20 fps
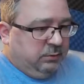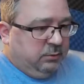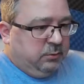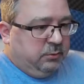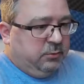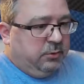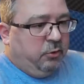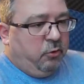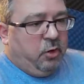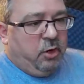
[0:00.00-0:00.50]

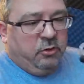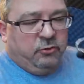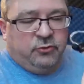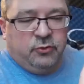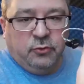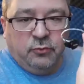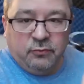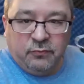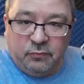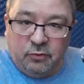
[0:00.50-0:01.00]
There are
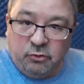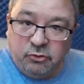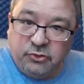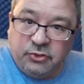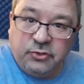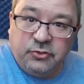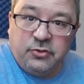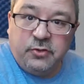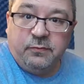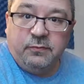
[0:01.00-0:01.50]
2
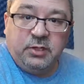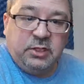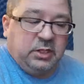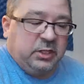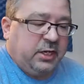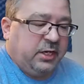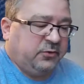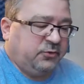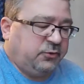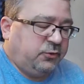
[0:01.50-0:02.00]
versions of the
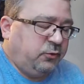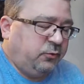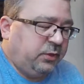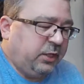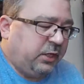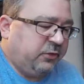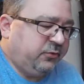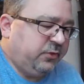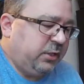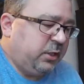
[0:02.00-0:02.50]

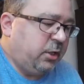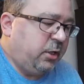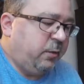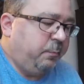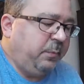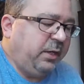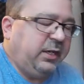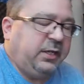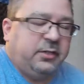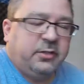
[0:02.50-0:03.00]
S2000 that are
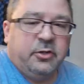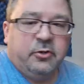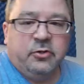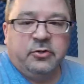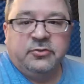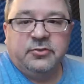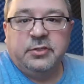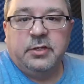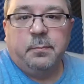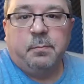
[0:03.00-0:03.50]
made. There
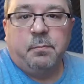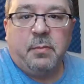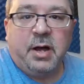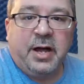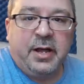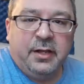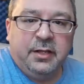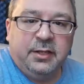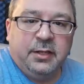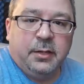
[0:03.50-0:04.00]
is the
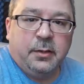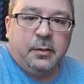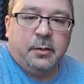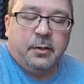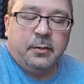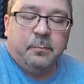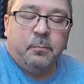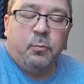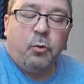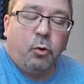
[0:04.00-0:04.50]

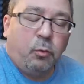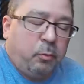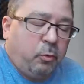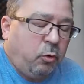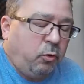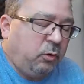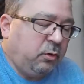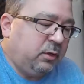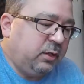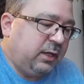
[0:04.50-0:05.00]

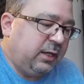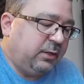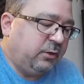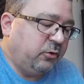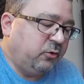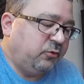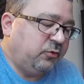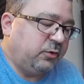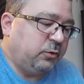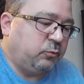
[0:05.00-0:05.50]
mobile, and
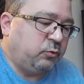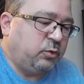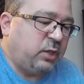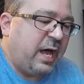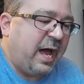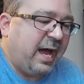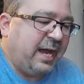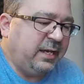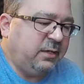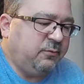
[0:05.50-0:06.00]
there's the
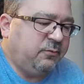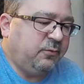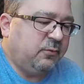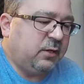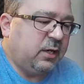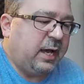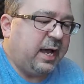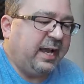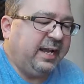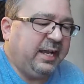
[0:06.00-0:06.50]
live.
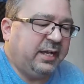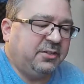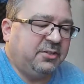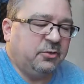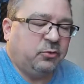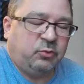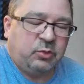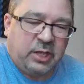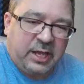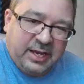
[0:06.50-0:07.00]
I got the
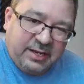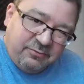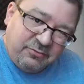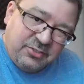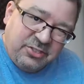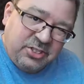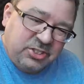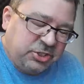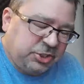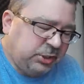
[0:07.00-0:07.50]
live
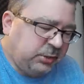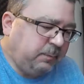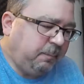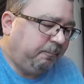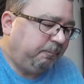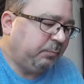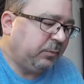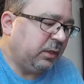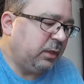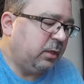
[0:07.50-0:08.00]
edition.
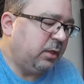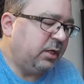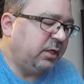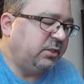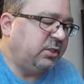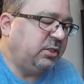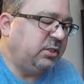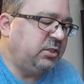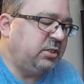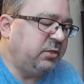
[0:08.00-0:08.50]
The
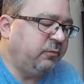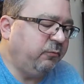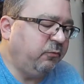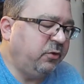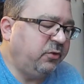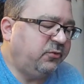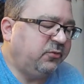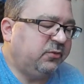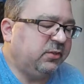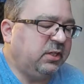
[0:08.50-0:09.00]

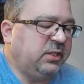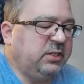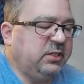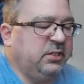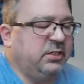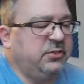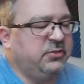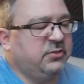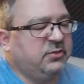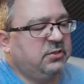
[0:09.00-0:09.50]
difference
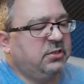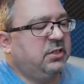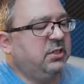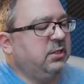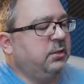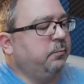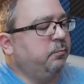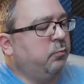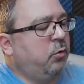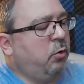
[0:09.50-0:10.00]
is the
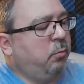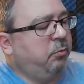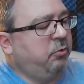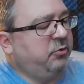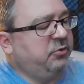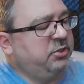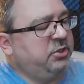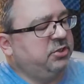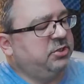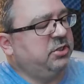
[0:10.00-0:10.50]
mobile
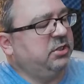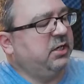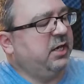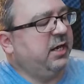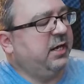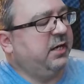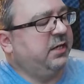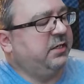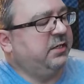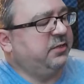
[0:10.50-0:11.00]
edition
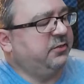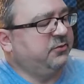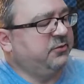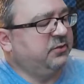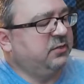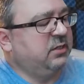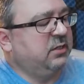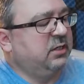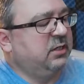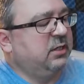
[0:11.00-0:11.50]
has
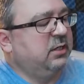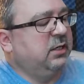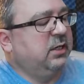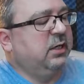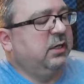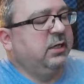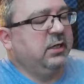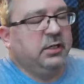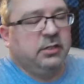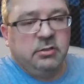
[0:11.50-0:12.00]

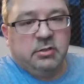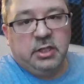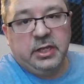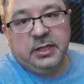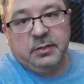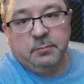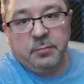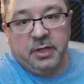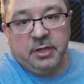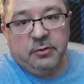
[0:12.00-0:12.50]
a inline
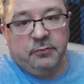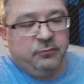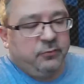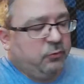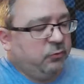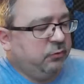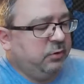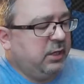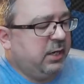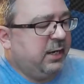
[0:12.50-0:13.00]

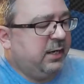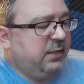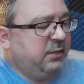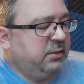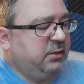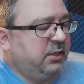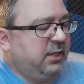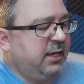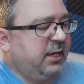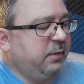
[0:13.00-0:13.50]
microphone on the
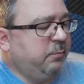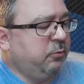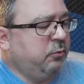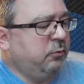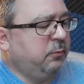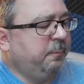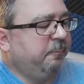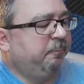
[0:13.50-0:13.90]
cable.